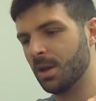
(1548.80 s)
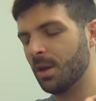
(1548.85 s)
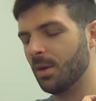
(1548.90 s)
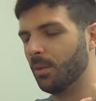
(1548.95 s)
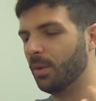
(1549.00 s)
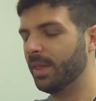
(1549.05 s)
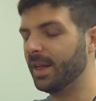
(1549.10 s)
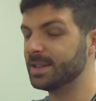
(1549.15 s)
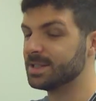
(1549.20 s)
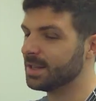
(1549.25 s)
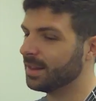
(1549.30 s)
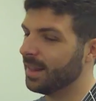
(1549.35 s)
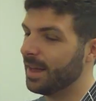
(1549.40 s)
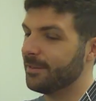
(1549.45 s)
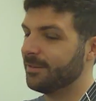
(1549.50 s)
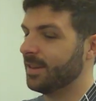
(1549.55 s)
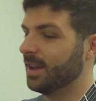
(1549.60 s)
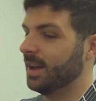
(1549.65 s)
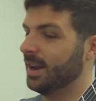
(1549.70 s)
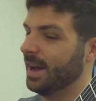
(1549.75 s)
Well, that's a
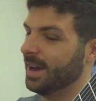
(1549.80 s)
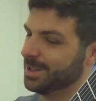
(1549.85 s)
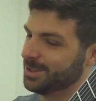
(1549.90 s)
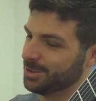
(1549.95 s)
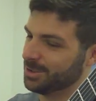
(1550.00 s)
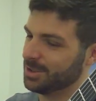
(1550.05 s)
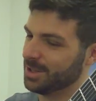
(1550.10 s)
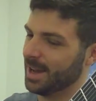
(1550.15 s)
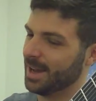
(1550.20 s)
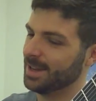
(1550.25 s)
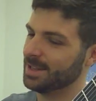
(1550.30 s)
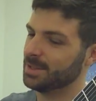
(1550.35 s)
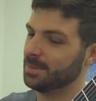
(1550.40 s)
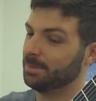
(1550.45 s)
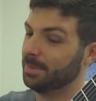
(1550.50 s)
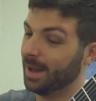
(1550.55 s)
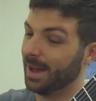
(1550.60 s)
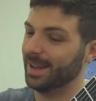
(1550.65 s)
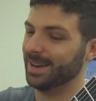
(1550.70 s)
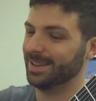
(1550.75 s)
left hand exercise,
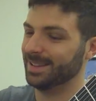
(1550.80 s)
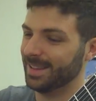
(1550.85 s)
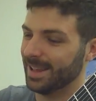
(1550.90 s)
but